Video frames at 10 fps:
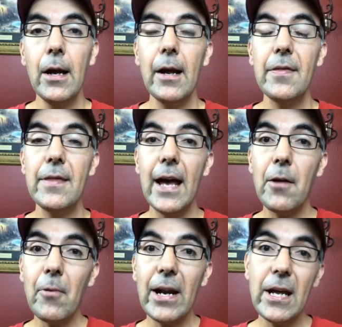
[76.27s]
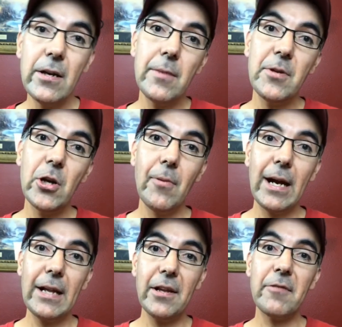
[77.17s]
Then what I end up
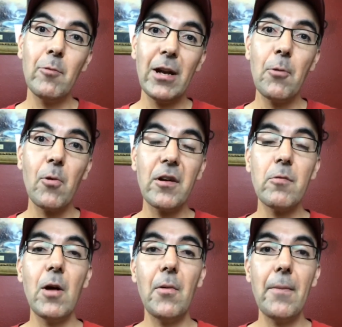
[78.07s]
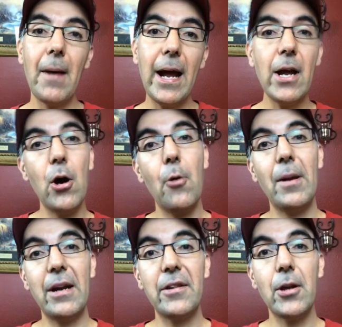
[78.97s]
doing, and this really works well in my home
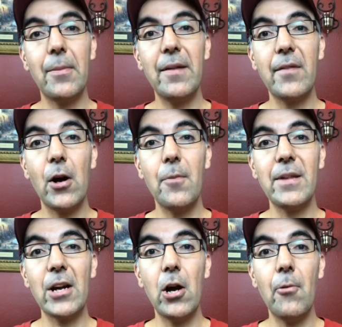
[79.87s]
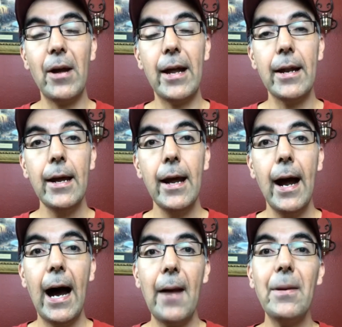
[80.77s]
and in so many of the homes I go in,
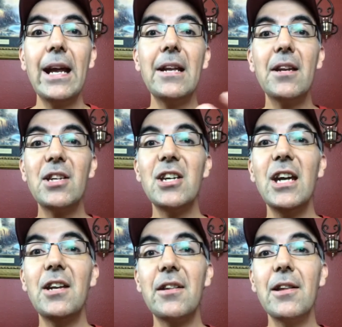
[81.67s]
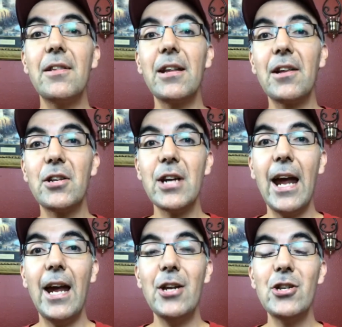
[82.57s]
I begin to teach this
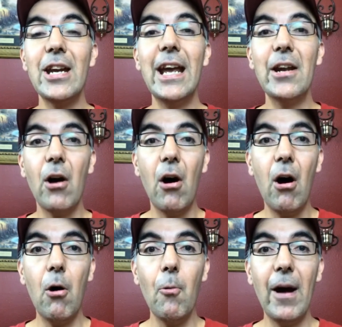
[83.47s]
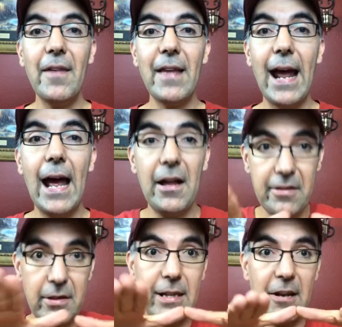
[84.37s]
exchange in a hallway
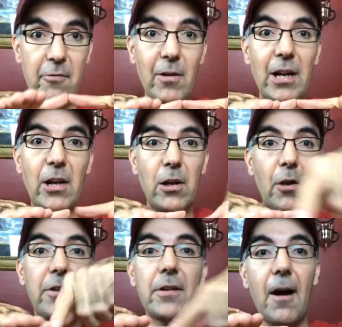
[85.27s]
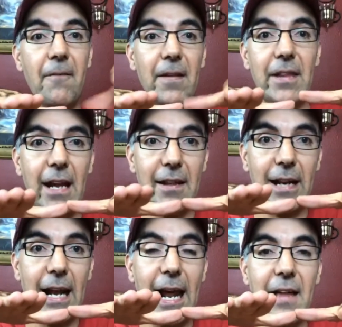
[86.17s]
that's really closed off at the end, that
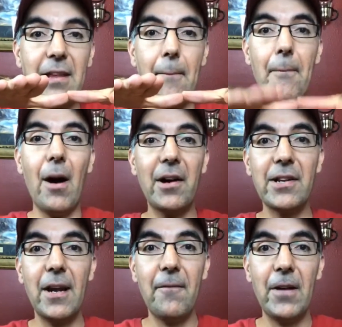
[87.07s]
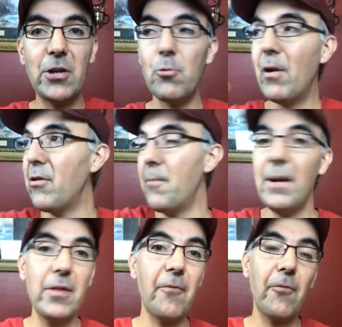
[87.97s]
kind of has that boxed in feature, whether it be
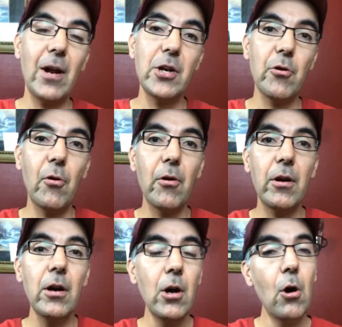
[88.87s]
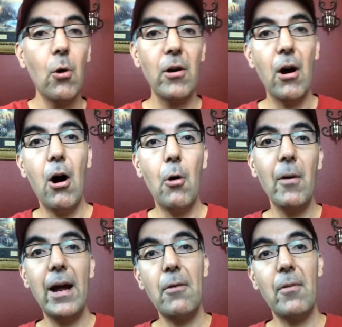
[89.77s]
the front door or a
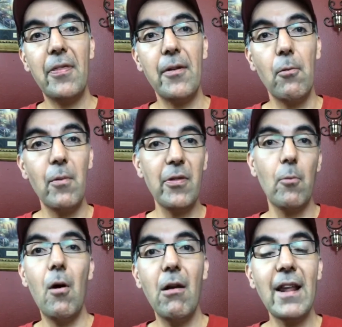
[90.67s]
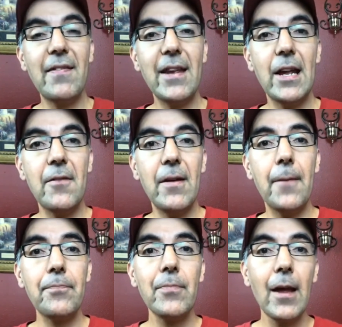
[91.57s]
hallway with a wall at the end of it.